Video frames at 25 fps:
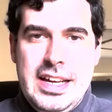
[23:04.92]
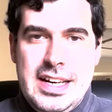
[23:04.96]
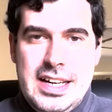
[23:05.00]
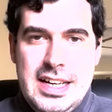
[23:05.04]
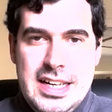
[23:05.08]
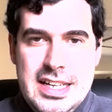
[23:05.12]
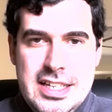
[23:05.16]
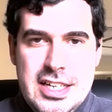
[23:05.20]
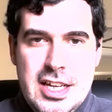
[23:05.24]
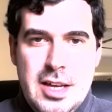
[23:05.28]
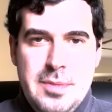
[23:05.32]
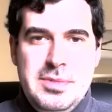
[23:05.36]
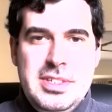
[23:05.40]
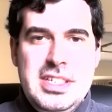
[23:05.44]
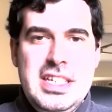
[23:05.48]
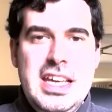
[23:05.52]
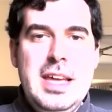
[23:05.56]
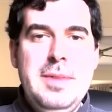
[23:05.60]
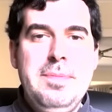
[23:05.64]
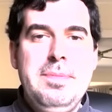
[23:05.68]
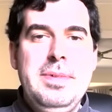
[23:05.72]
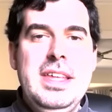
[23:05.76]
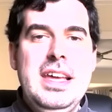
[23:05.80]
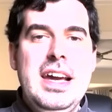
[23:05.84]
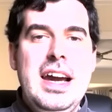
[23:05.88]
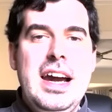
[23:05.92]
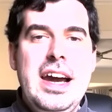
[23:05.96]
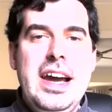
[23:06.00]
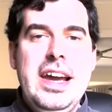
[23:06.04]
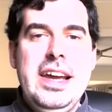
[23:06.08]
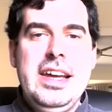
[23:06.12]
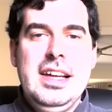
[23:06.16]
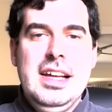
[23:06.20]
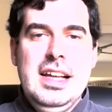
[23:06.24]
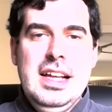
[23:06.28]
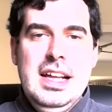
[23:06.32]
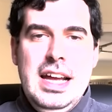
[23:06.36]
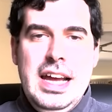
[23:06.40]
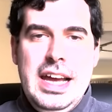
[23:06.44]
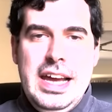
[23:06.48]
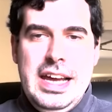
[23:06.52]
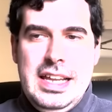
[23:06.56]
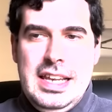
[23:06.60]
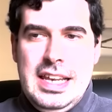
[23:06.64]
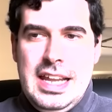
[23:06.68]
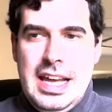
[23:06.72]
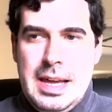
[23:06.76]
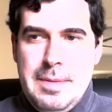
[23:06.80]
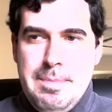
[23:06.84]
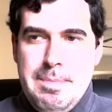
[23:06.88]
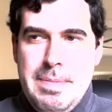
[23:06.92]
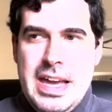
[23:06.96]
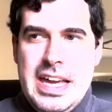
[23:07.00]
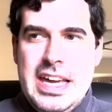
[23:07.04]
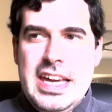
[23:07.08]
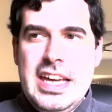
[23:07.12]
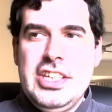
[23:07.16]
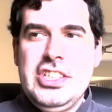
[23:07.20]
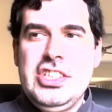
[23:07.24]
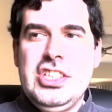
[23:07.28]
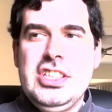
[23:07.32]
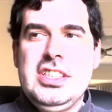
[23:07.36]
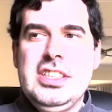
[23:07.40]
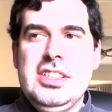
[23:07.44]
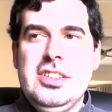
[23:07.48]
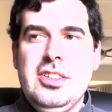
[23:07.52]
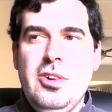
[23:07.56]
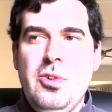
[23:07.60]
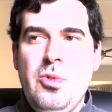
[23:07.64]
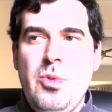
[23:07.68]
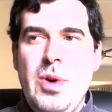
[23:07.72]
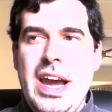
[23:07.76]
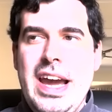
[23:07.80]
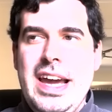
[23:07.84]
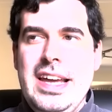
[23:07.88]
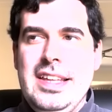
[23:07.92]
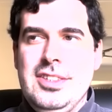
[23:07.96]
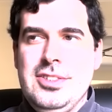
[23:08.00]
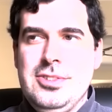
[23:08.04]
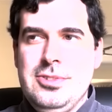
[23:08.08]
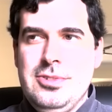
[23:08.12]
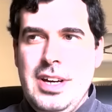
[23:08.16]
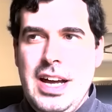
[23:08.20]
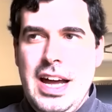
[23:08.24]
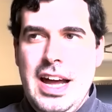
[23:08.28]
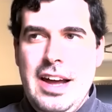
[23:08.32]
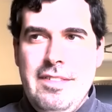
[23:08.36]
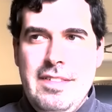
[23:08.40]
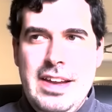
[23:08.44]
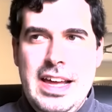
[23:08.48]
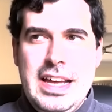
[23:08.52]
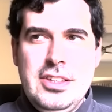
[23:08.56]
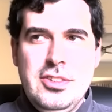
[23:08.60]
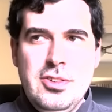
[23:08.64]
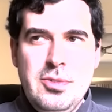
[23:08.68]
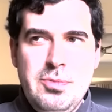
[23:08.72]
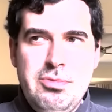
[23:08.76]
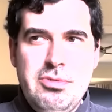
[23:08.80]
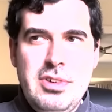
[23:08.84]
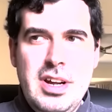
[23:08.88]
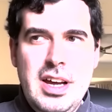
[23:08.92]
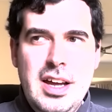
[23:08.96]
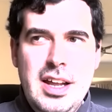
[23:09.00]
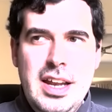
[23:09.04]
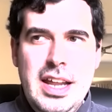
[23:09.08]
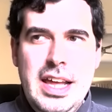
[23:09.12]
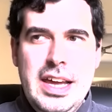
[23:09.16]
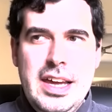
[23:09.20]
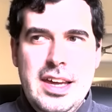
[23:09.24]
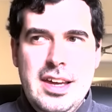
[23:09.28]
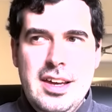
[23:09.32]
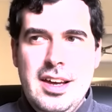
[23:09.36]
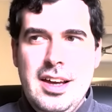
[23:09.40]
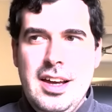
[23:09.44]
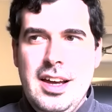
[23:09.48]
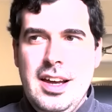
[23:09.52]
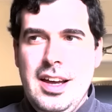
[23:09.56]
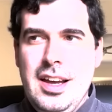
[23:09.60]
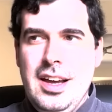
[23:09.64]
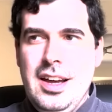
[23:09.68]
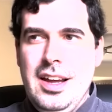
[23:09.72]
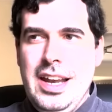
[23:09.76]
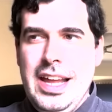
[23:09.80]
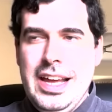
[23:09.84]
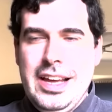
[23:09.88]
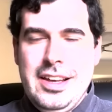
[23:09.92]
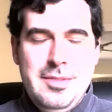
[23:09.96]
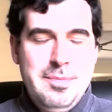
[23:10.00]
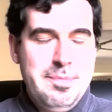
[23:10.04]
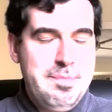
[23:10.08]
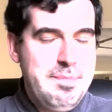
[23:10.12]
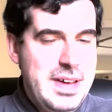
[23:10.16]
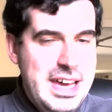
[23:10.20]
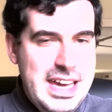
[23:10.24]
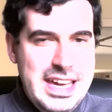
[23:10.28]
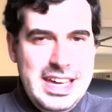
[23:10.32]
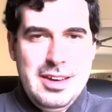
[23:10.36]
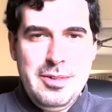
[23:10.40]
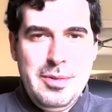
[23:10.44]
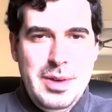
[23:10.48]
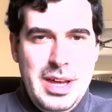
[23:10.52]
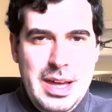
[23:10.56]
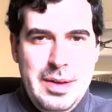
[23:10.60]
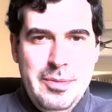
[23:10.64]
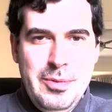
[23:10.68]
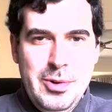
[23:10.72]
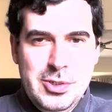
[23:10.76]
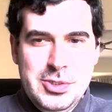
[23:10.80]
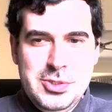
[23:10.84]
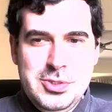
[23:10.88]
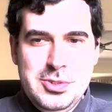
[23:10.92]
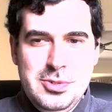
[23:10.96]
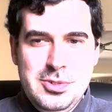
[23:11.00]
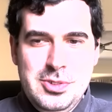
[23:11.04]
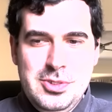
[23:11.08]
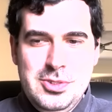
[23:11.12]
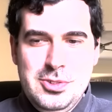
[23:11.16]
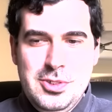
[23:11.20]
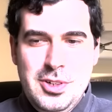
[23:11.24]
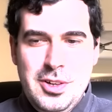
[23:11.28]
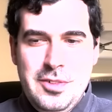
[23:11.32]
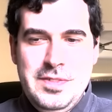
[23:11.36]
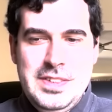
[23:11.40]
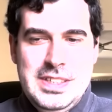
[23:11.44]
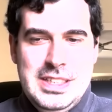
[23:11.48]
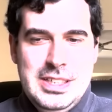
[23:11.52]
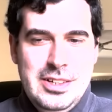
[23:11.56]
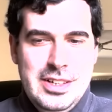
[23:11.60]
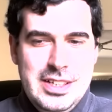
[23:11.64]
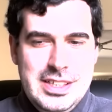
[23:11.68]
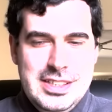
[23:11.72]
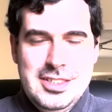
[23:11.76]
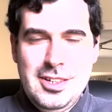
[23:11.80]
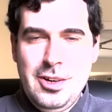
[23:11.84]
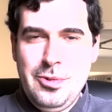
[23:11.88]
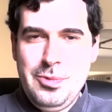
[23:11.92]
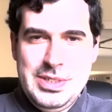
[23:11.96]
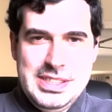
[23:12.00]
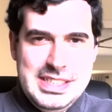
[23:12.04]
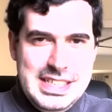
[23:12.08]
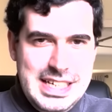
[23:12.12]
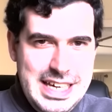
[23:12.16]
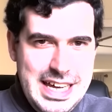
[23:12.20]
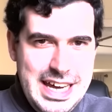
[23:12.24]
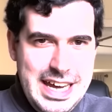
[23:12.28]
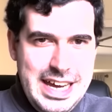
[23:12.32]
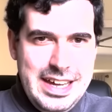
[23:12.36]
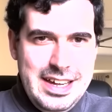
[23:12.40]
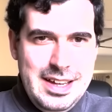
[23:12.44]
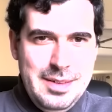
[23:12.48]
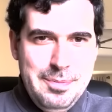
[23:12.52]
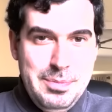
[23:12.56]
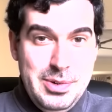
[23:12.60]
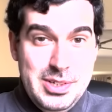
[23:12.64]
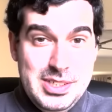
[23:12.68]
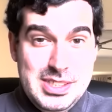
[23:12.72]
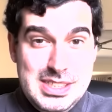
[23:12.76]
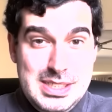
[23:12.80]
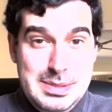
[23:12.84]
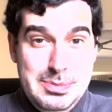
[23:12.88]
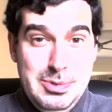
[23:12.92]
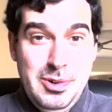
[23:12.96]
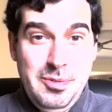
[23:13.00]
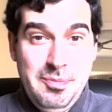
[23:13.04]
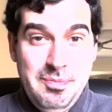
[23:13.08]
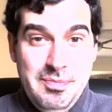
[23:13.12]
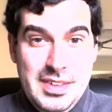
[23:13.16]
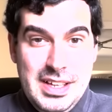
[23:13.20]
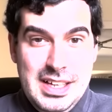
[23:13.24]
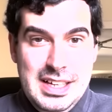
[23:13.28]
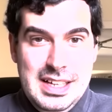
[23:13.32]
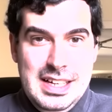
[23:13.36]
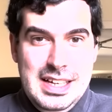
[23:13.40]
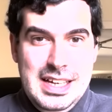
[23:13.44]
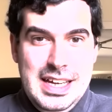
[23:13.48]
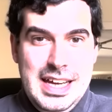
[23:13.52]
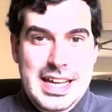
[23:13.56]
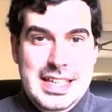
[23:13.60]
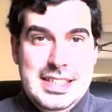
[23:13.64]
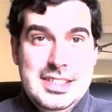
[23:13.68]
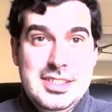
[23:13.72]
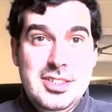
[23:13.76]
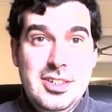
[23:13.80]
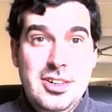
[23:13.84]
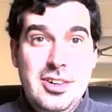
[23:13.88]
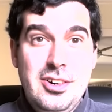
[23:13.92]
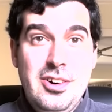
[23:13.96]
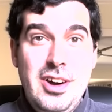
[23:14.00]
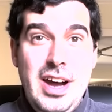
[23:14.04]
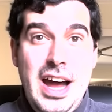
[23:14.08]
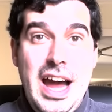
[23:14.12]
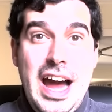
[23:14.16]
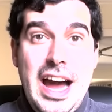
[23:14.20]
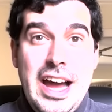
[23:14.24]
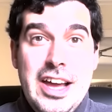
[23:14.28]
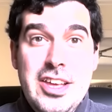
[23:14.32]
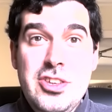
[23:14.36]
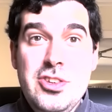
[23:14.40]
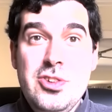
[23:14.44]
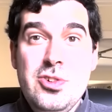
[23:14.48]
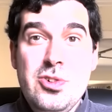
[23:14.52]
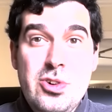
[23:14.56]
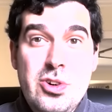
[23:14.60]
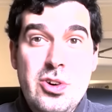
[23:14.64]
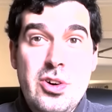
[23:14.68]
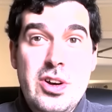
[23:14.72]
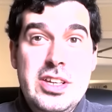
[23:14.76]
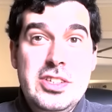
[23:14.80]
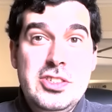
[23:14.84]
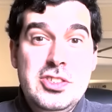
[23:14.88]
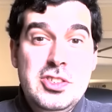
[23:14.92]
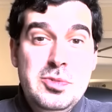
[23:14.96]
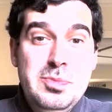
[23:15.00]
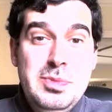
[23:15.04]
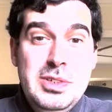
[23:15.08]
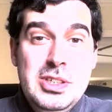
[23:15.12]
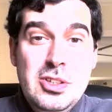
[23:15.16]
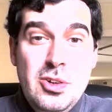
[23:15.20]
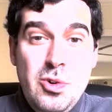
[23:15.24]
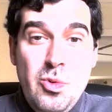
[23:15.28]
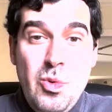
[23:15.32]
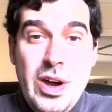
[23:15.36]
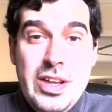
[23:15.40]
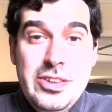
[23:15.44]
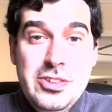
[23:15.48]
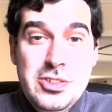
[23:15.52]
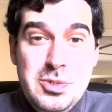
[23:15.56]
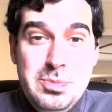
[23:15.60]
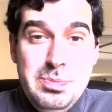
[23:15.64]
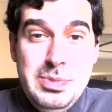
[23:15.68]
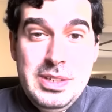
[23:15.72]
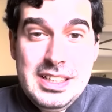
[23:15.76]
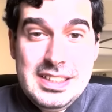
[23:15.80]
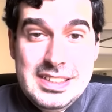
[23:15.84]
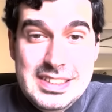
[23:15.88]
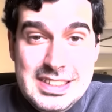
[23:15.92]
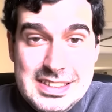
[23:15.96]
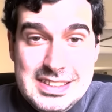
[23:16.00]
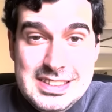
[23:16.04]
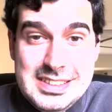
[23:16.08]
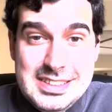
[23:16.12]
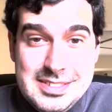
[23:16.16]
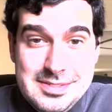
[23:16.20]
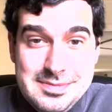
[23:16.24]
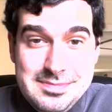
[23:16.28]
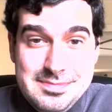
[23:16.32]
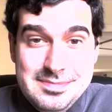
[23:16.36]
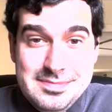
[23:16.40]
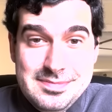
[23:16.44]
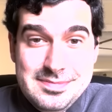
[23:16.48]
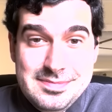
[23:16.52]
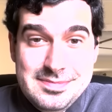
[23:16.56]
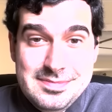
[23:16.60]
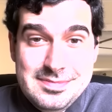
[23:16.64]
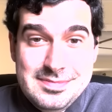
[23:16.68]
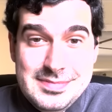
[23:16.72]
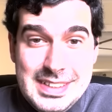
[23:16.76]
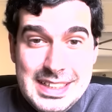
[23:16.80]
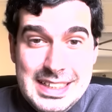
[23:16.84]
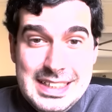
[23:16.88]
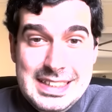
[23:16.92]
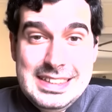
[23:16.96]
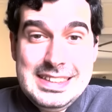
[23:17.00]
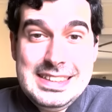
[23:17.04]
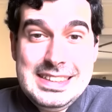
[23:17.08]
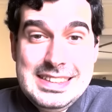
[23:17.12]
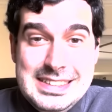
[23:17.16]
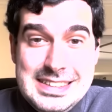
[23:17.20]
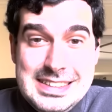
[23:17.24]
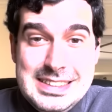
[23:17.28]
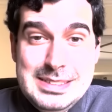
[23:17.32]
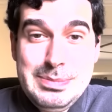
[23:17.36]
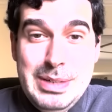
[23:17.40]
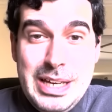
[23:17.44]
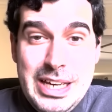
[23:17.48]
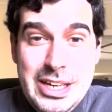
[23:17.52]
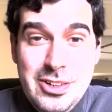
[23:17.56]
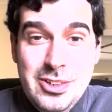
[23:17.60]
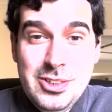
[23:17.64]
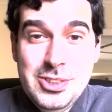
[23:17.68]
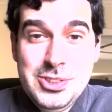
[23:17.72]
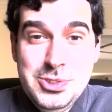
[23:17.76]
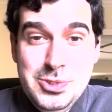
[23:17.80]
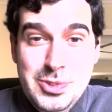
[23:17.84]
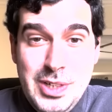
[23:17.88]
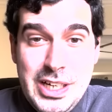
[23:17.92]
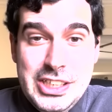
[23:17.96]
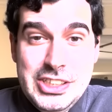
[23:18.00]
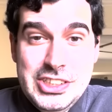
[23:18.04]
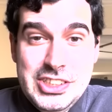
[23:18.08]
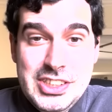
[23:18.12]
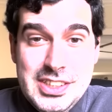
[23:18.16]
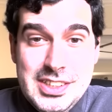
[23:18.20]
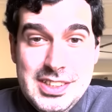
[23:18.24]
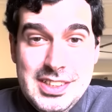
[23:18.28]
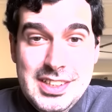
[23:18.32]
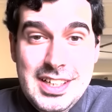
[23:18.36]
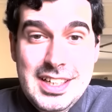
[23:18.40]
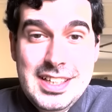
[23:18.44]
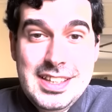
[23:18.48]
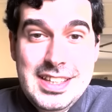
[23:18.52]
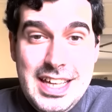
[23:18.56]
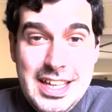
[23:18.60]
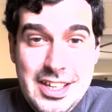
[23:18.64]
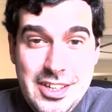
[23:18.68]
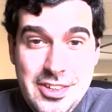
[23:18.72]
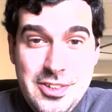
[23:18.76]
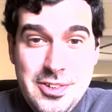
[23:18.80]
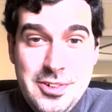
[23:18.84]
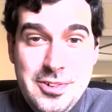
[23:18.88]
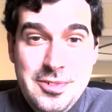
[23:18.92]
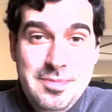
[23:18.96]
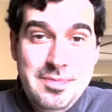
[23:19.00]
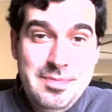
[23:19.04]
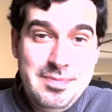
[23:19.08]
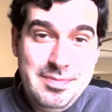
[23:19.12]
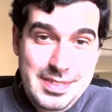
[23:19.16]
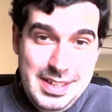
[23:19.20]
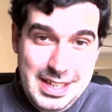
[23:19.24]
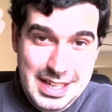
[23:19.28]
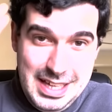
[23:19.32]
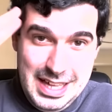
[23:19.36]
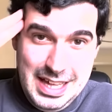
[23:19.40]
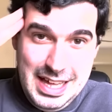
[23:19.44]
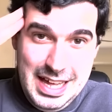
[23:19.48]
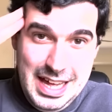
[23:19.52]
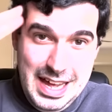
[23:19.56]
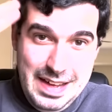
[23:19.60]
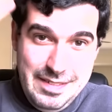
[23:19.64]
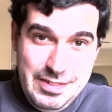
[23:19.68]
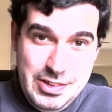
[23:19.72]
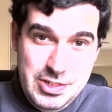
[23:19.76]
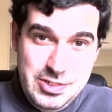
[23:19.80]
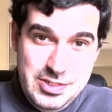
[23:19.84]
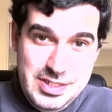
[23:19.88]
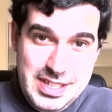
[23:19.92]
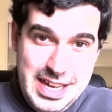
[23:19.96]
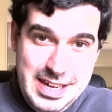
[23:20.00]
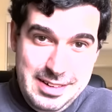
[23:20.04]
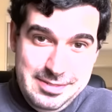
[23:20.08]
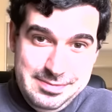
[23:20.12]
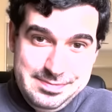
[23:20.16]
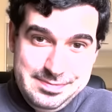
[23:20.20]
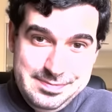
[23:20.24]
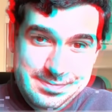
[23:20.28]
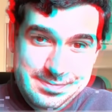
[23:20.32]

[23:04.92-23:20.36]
clean up the API and like package it in a way to have like the like uh, like make it able to do a video editor with AI possible. And so, are you going to be the one to build it? This is my call to action. Thank you. Have a good day.